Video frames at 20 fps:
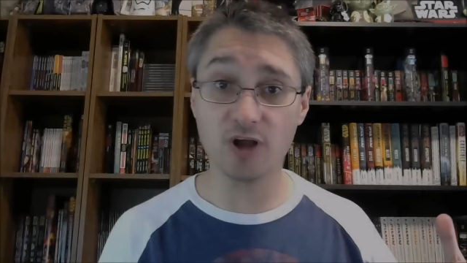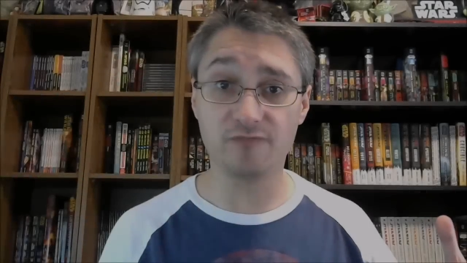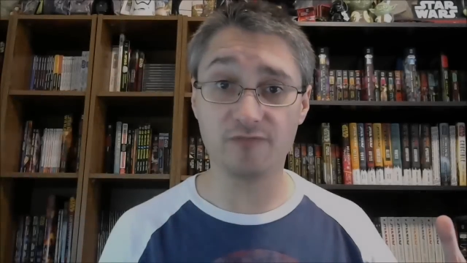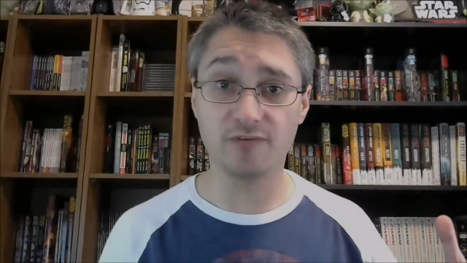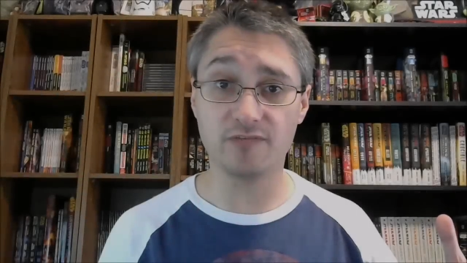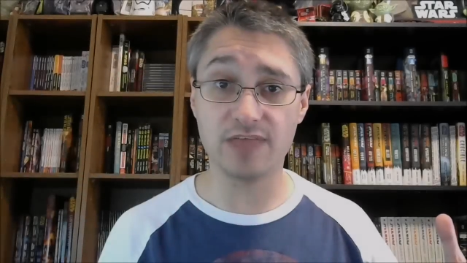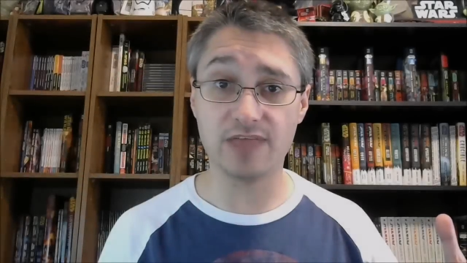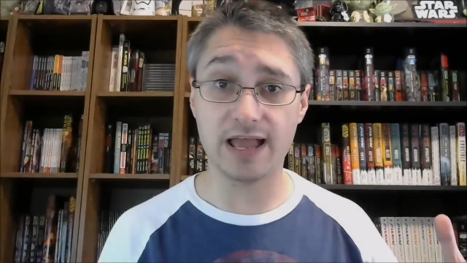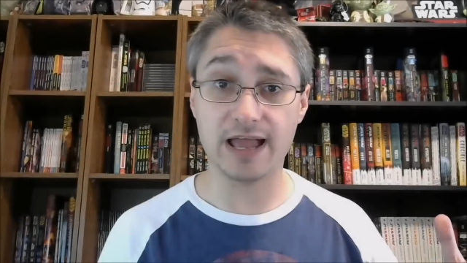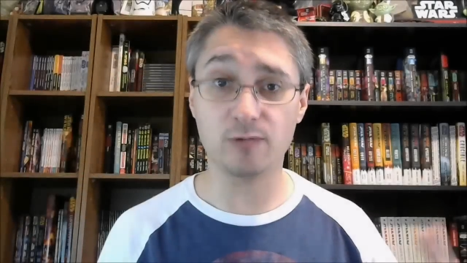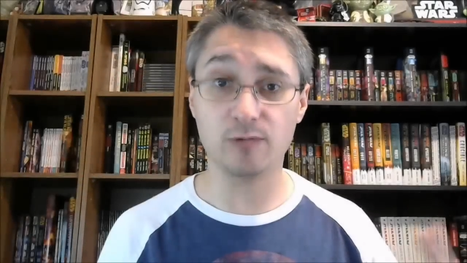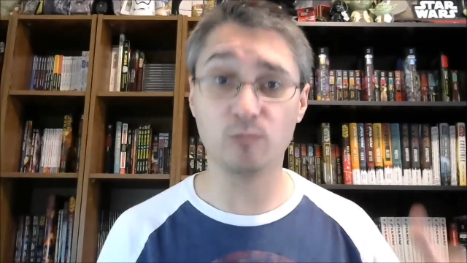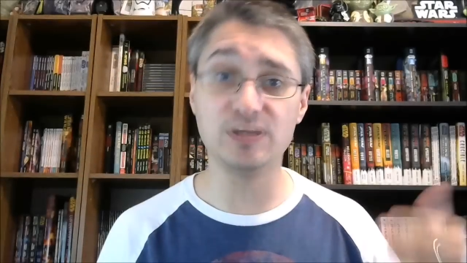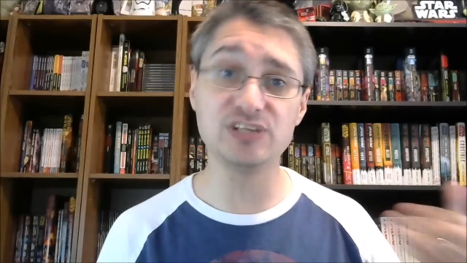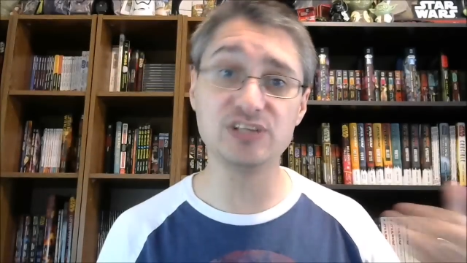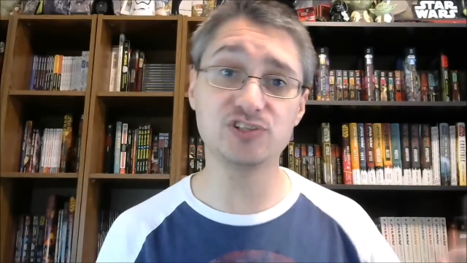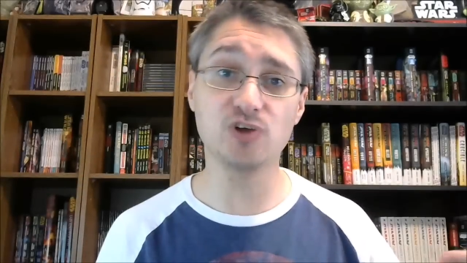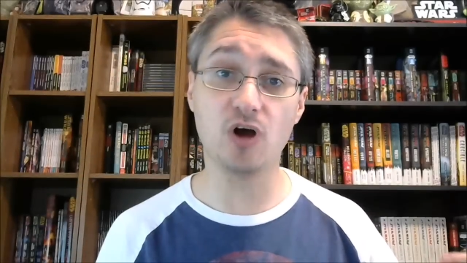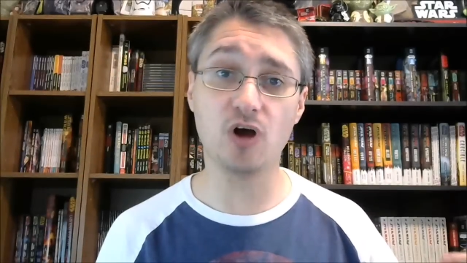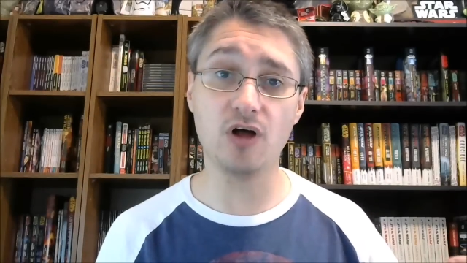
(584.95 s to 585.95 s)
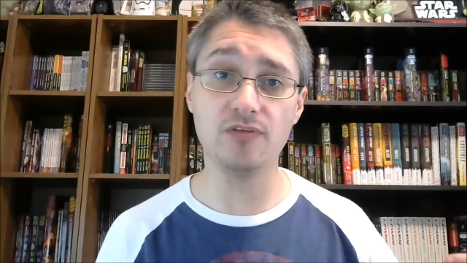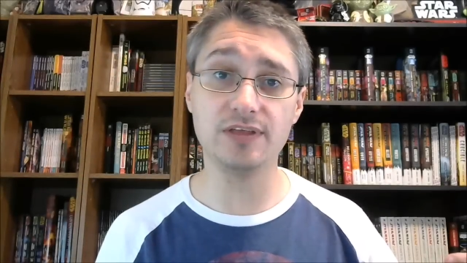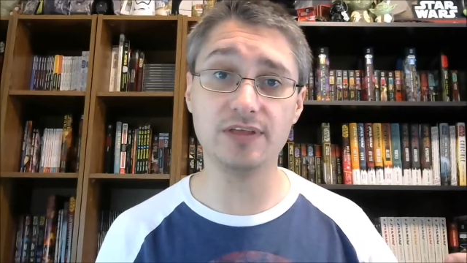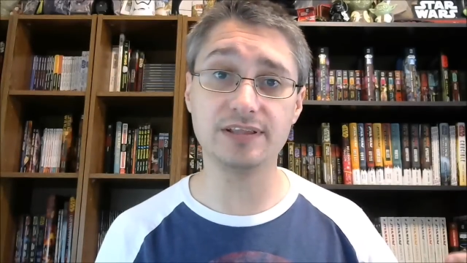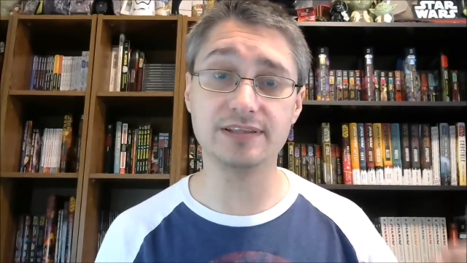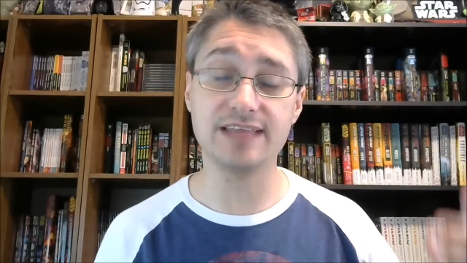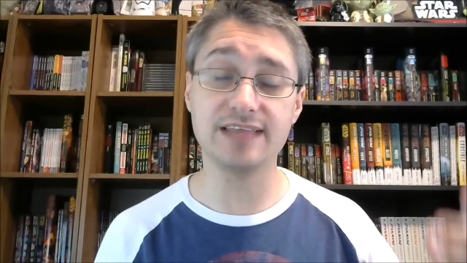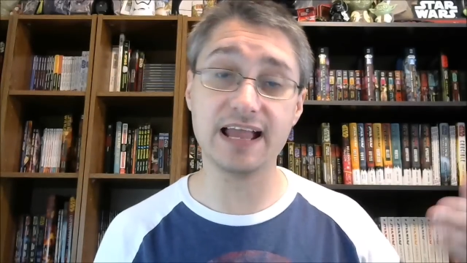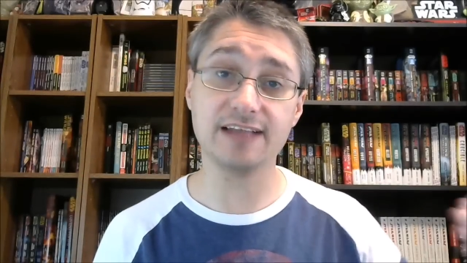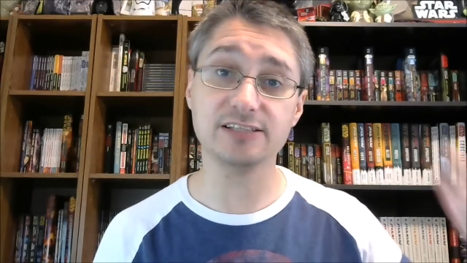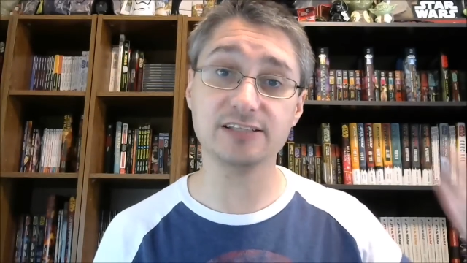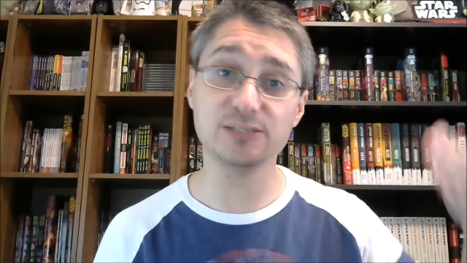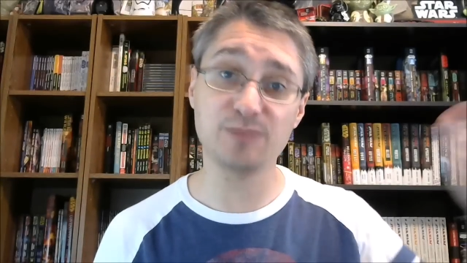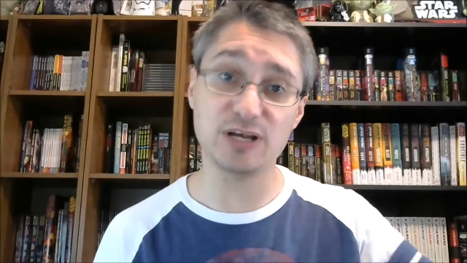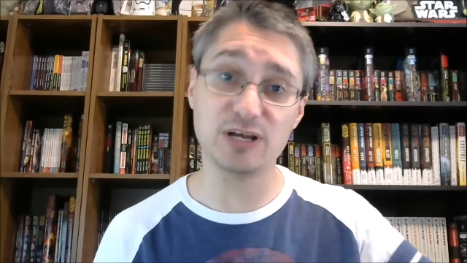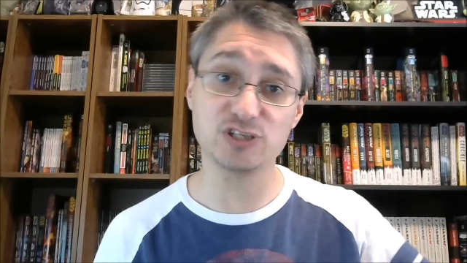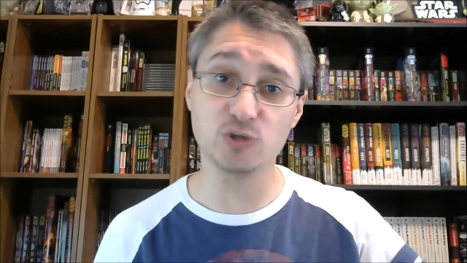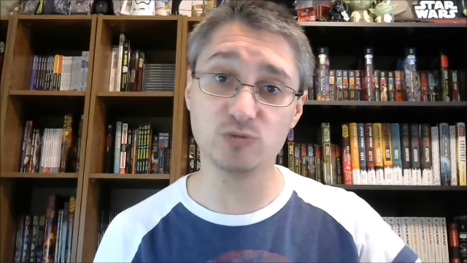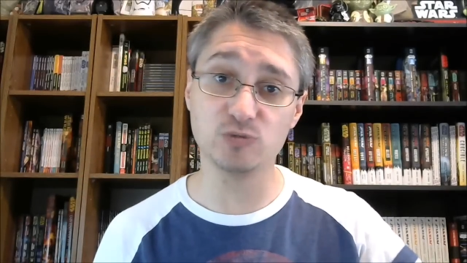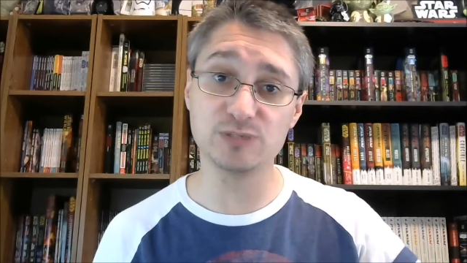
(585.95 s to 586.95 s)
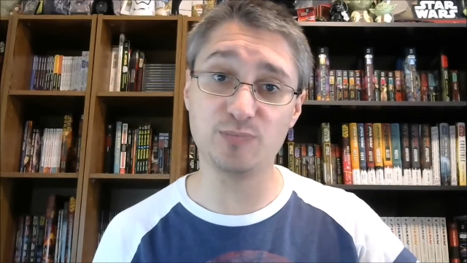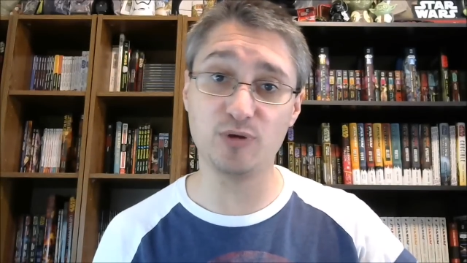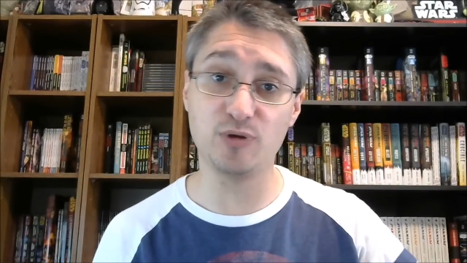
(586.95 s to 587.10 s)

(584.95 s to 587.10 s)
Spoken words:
off of that, we saw that that special was